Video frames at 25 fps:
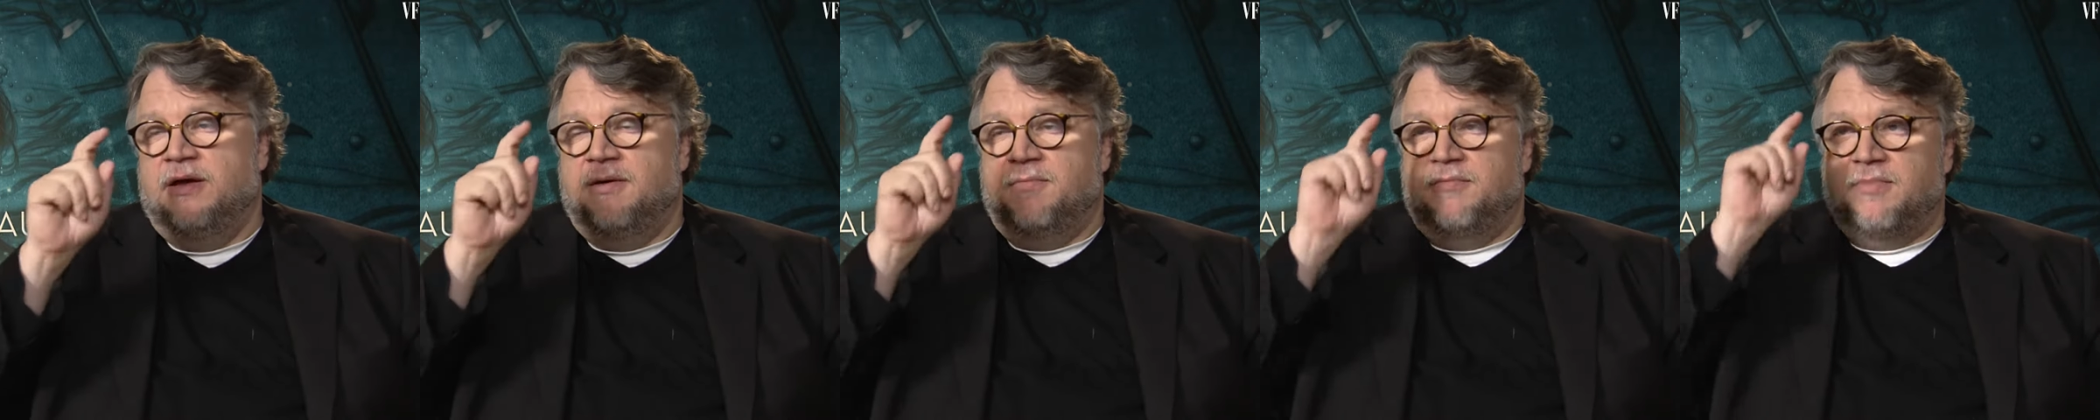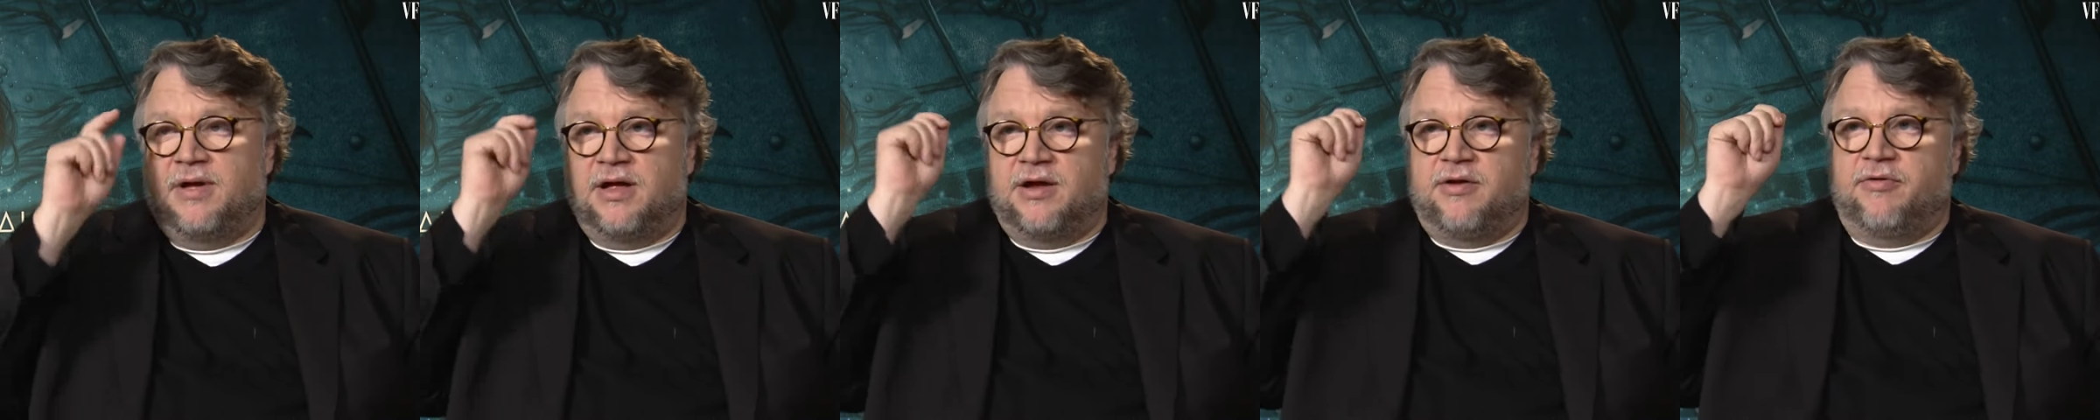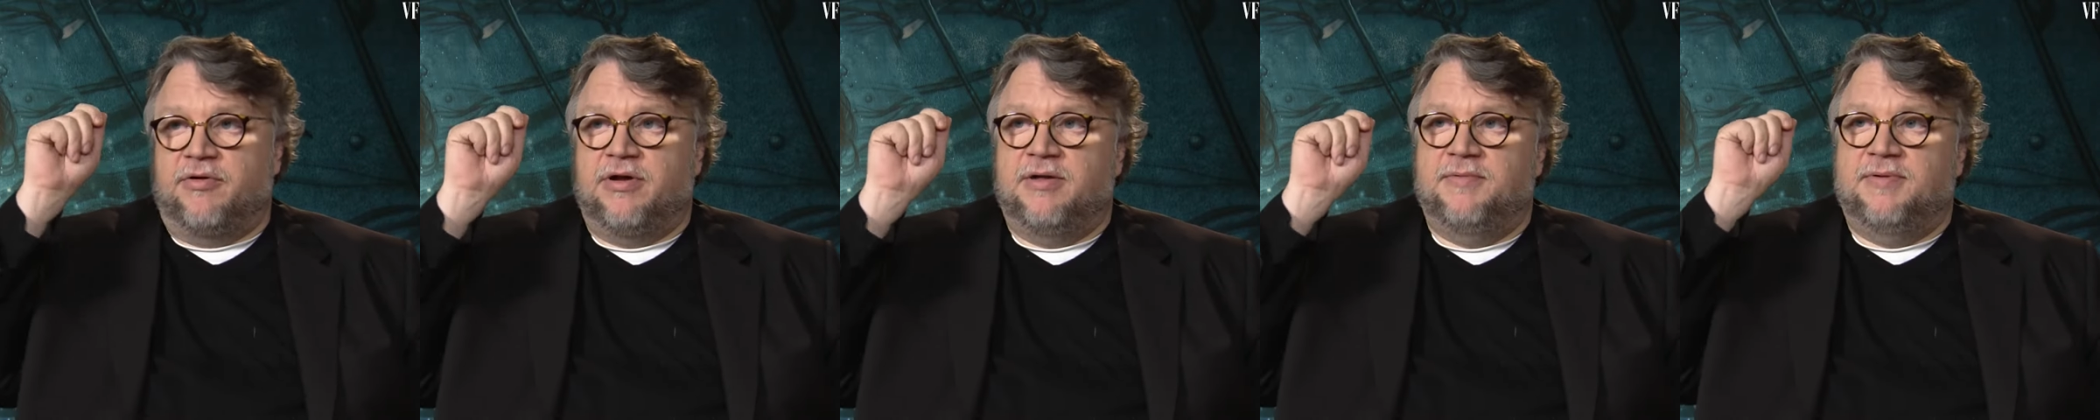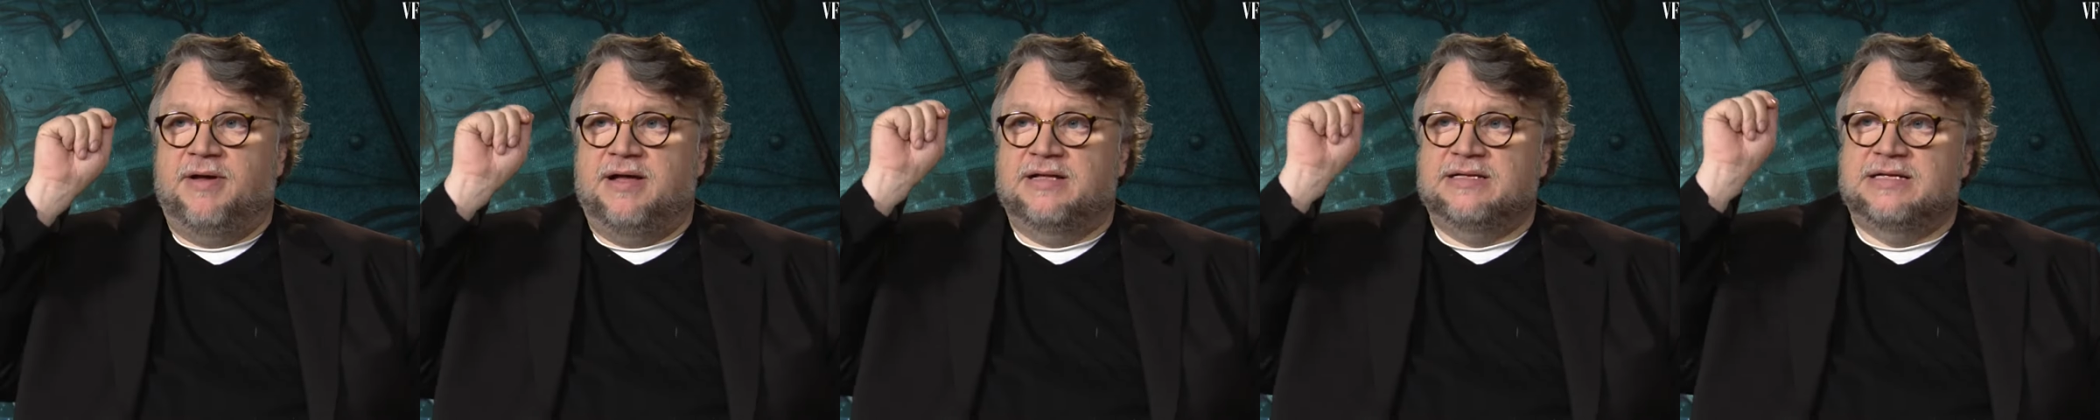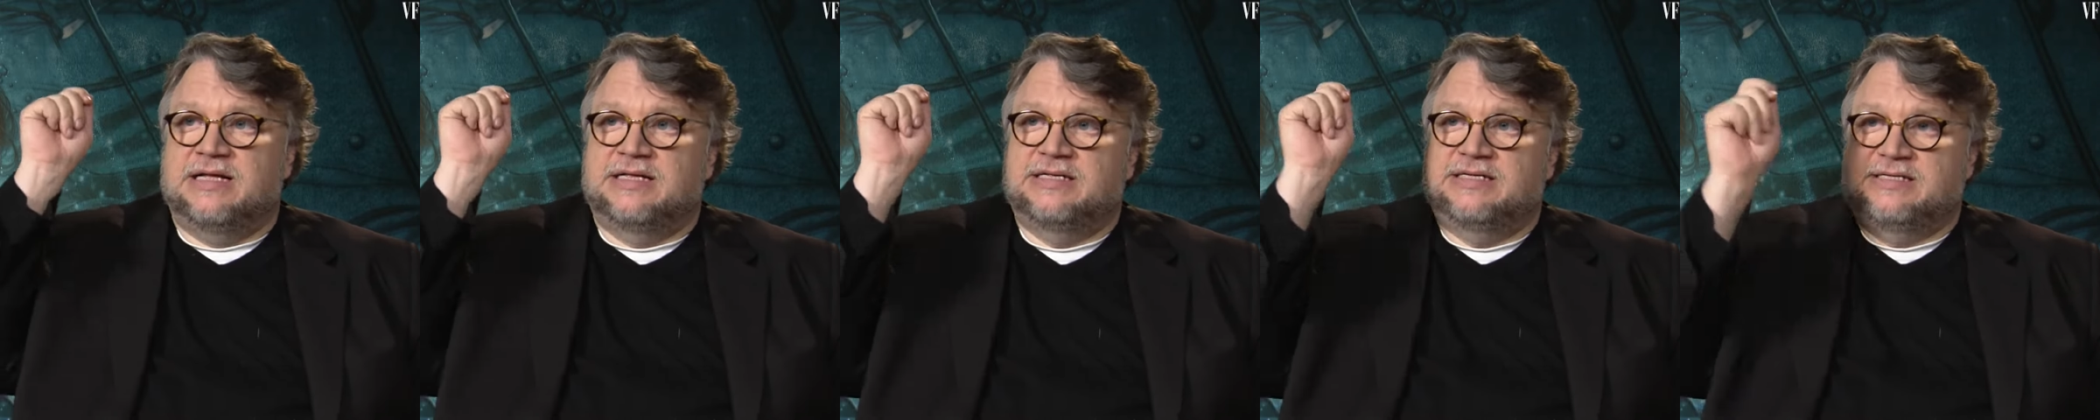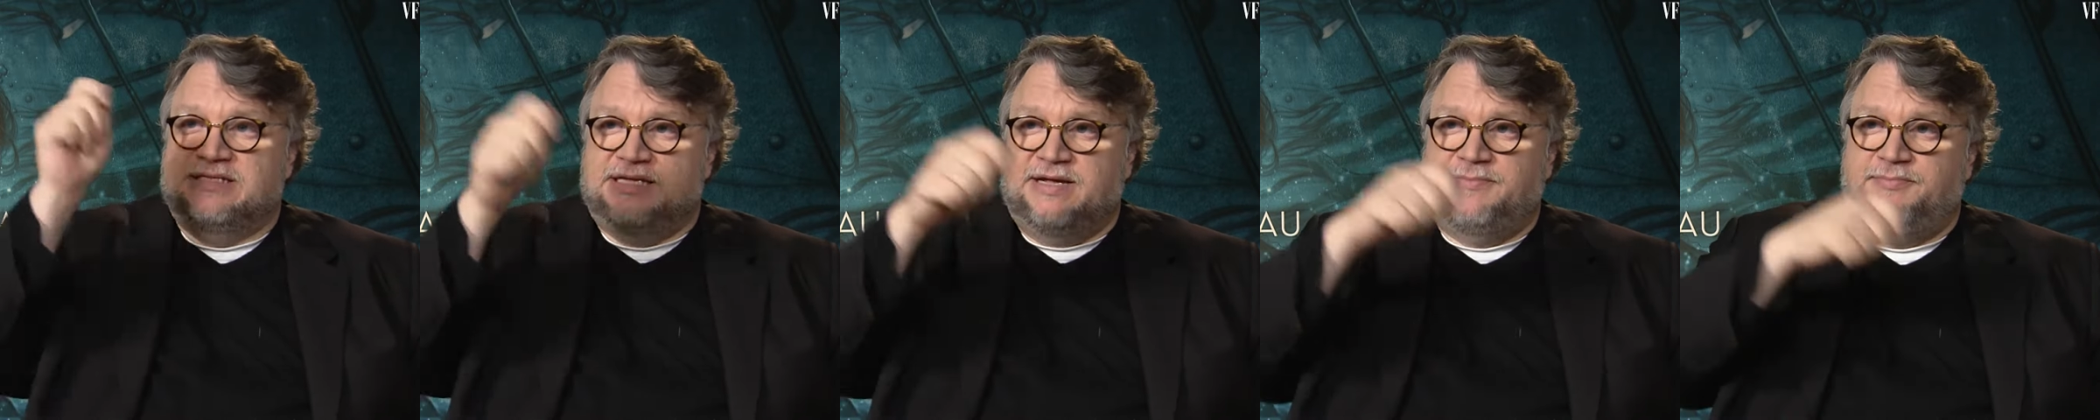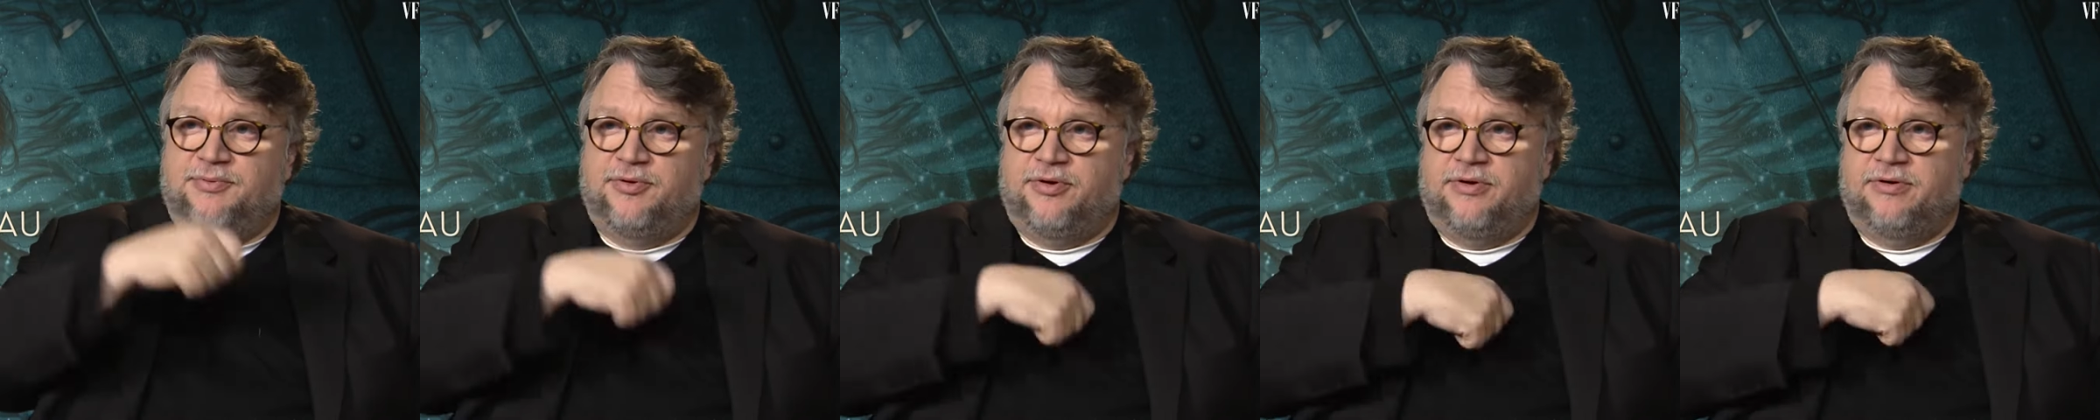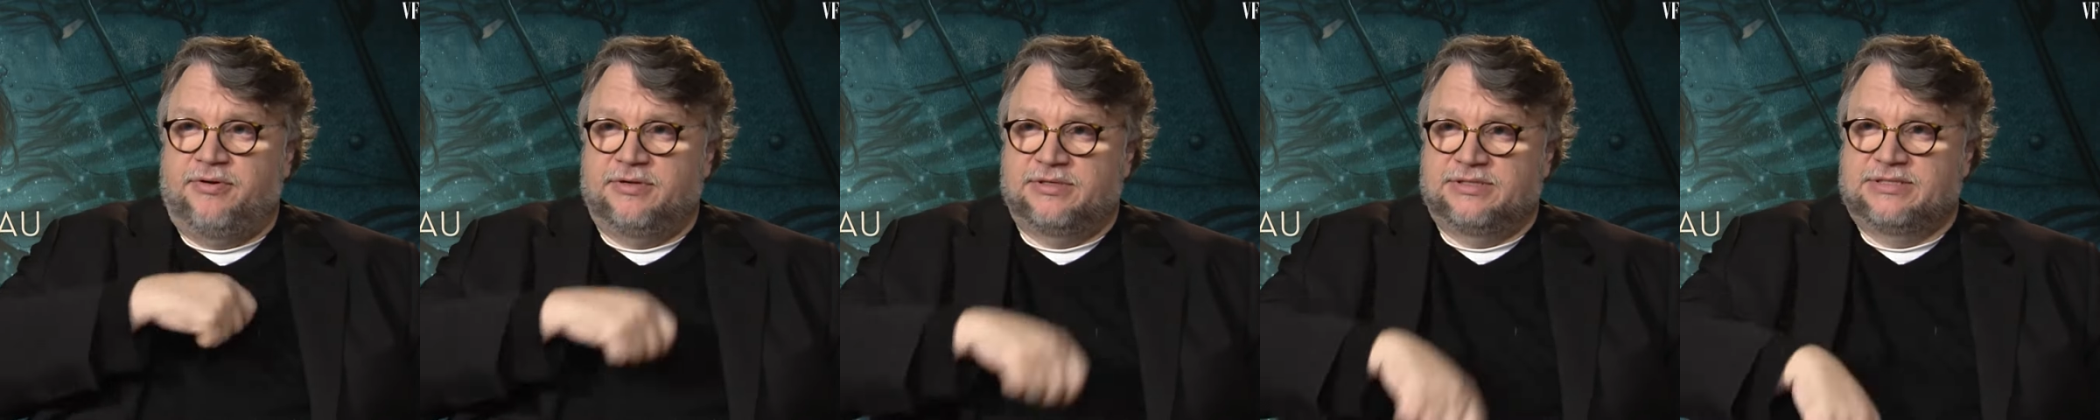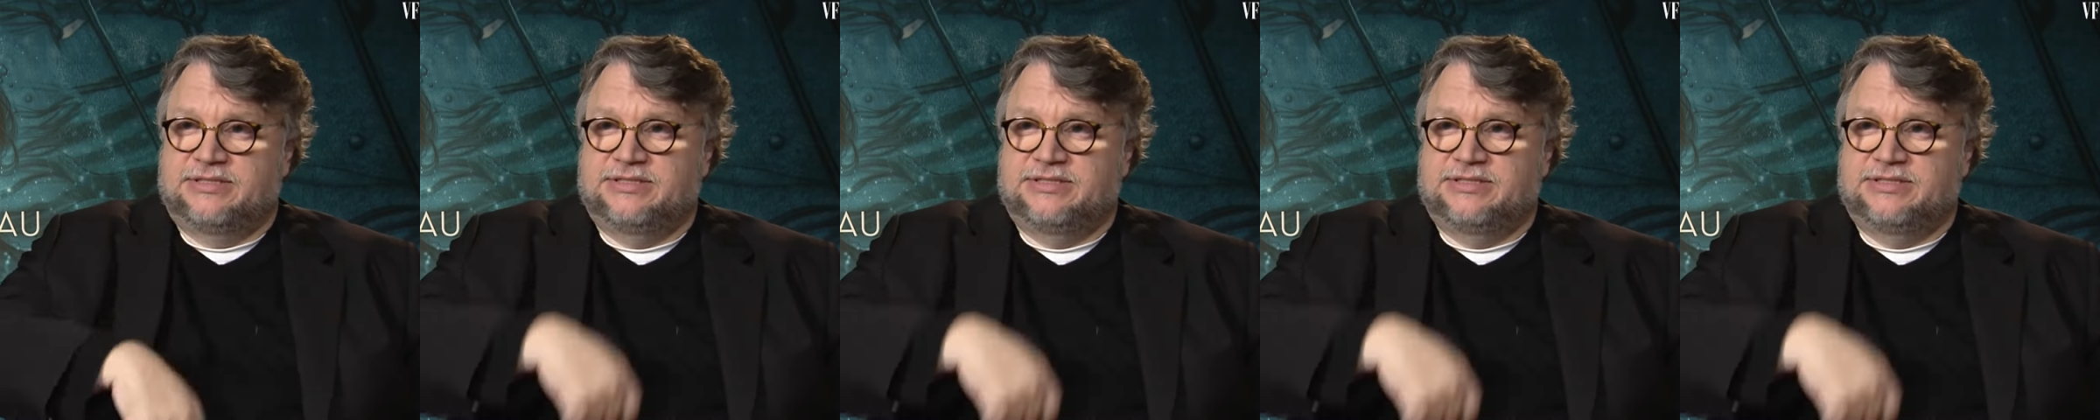my crib had a zipper,